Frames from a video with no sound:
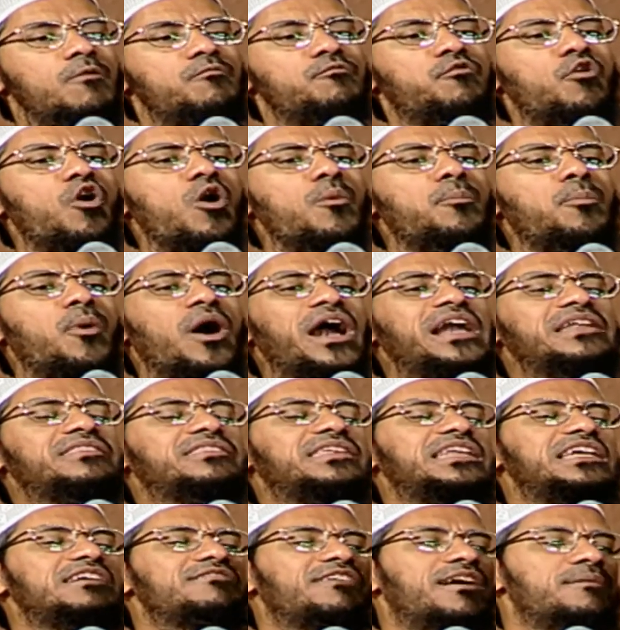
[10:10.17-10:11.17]

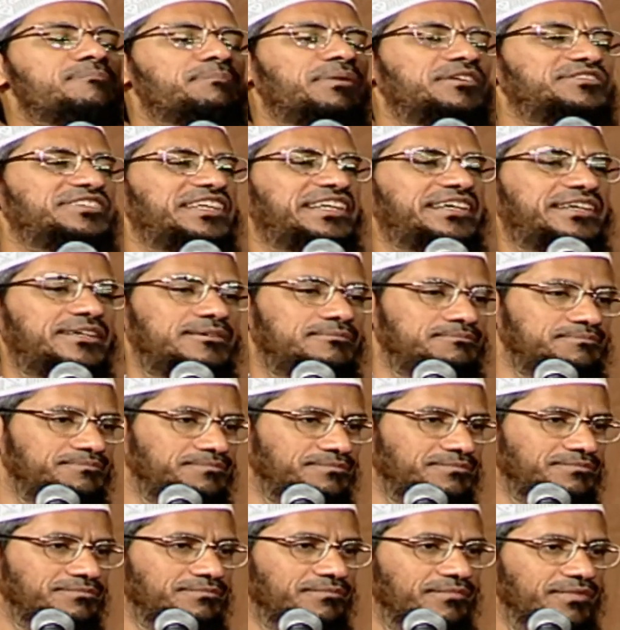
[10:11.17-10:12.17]
4.31%.
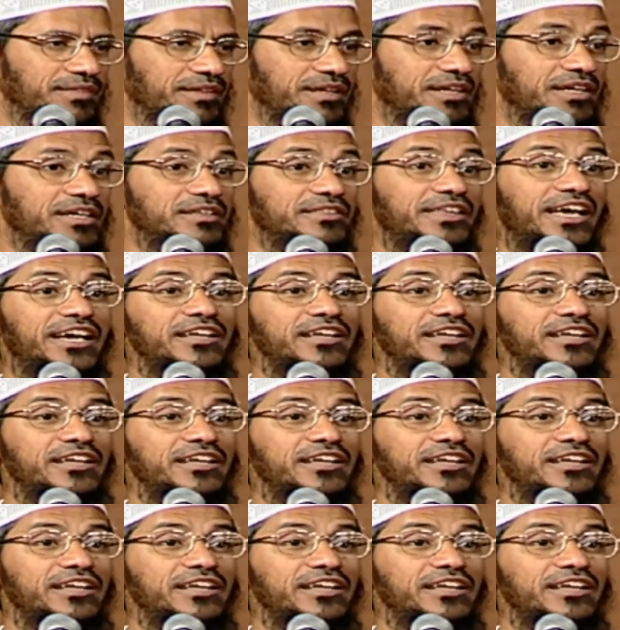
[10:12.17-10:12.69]
The